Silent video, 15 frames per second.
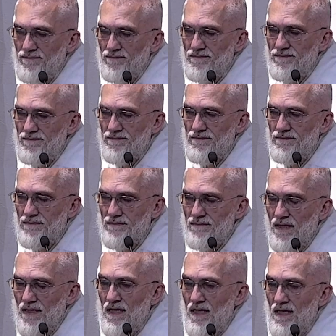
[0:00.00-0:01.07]
if
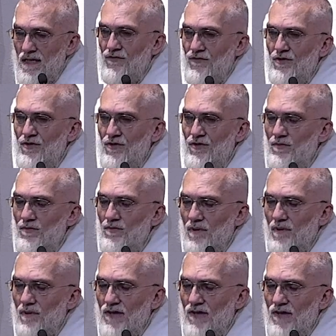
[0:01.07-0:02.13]
you, if the
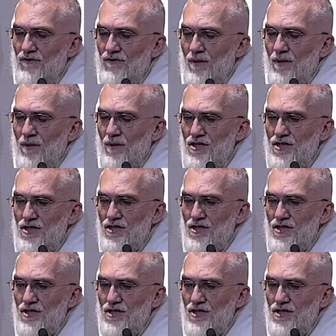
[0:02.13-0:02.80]
bishops